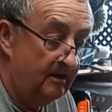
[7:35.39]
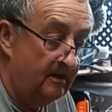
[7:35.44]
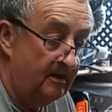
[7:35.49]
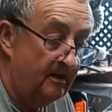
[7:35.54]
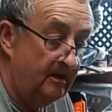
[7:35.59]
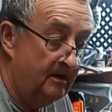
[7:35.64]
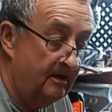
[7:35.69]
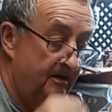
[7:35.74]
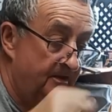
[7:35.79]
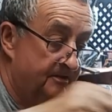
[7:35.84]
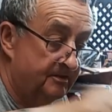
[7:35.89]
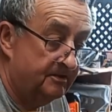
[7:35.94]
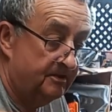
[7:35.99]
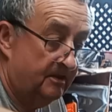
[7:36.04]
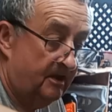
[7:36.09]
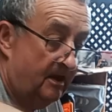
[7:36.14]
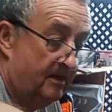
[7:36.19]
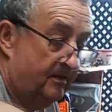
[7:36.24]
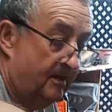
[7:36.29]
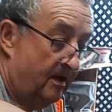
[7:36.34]
is to
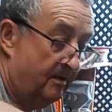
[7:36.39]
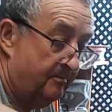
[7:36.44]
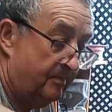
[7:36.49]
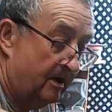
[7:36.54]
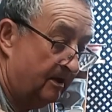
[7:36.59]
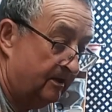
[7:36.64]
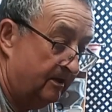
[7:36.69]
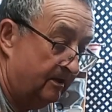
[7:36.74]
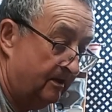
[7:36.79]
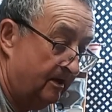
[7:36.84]
get that back